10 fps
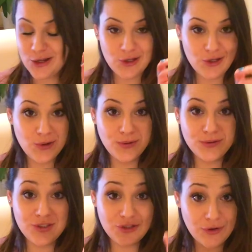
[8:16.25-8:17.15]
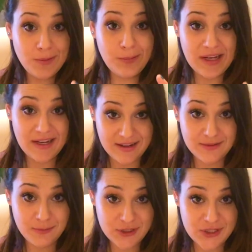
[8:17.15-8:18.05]
you should
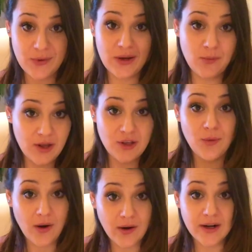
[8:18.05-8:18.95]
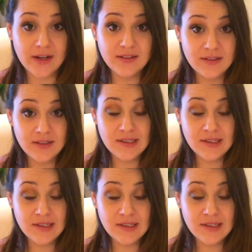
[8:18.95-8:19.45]
be pursuing what you are.